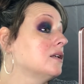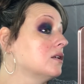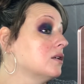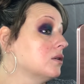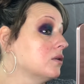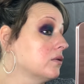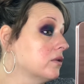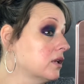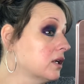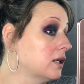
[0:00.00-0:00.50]

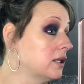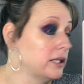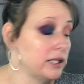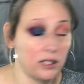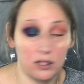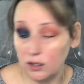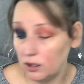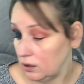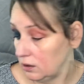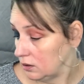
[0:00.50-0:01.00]
do the
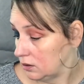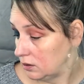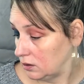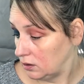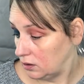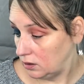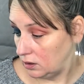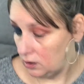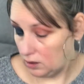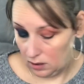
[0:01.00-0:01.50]
glitter
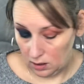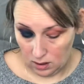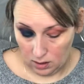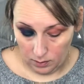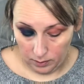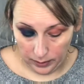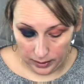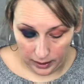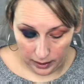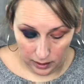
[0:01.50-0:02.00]

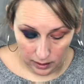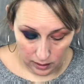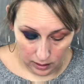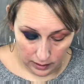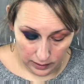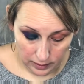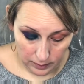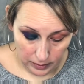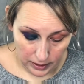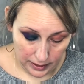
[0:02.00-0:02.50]
part
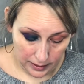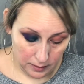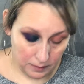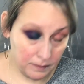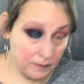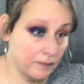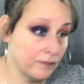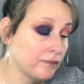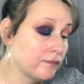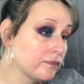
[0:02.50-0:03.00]
on the bottom,